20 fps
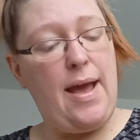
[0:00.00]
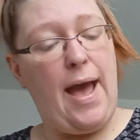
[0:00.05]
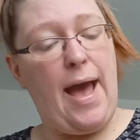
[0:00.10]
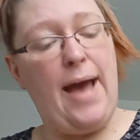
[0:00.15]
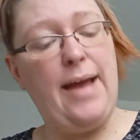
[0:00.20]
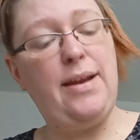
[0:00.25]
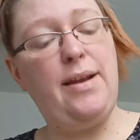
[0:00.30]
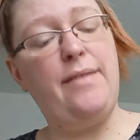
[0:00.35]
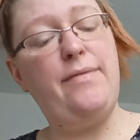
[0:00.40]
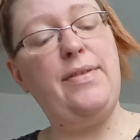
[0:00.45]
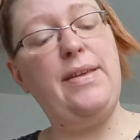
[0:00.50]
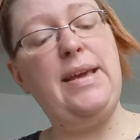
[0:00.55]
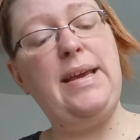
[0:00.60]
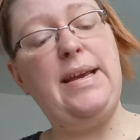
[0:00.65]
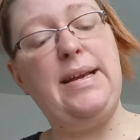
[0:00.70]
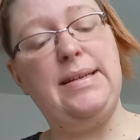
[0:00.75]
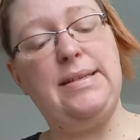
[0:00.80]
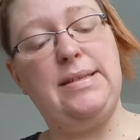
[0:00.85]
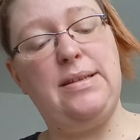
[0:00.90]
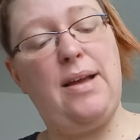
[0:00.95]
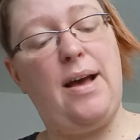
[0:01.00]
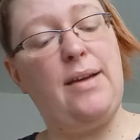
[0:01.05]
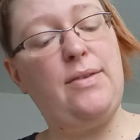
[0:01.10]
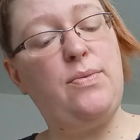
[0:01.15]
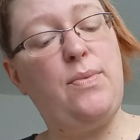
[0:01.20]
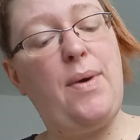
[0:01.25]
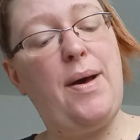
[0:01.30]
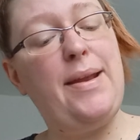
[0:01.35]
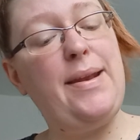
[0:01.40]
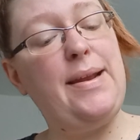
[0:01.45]
and of these
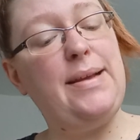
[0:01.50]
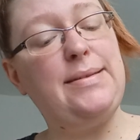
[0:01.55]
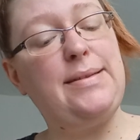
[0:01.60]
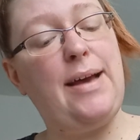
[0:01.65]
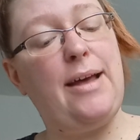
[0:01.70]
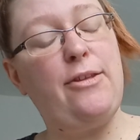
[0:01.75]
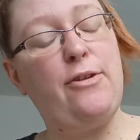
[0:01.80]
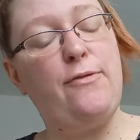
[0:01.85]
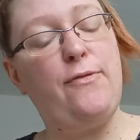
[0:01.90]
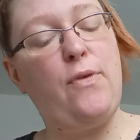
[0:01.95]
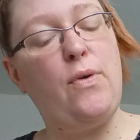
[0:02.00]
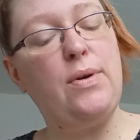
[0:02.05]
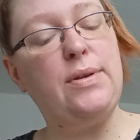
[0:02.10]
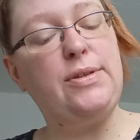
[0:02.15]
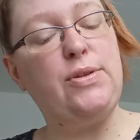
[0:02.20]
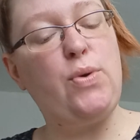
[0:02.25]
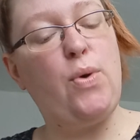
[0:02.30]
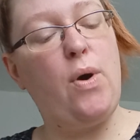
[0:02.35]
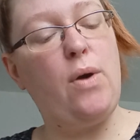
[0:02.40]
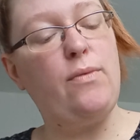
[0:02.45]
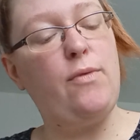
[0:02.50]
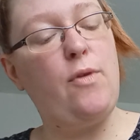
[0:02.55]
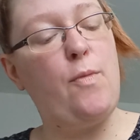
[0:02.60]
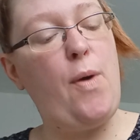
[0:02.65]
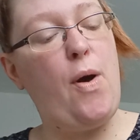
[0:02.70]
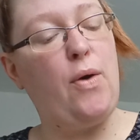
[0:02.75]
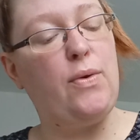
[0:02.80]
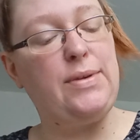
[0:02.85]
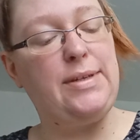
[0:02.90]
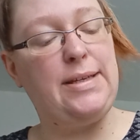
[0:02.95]
not one is either forced or
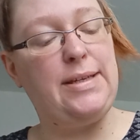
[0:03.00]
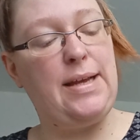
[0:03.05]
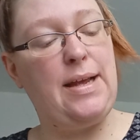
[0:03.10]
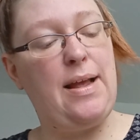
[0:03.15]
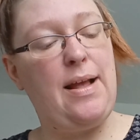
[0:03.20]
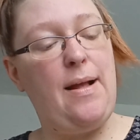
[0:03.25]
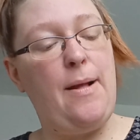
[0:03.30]
remote.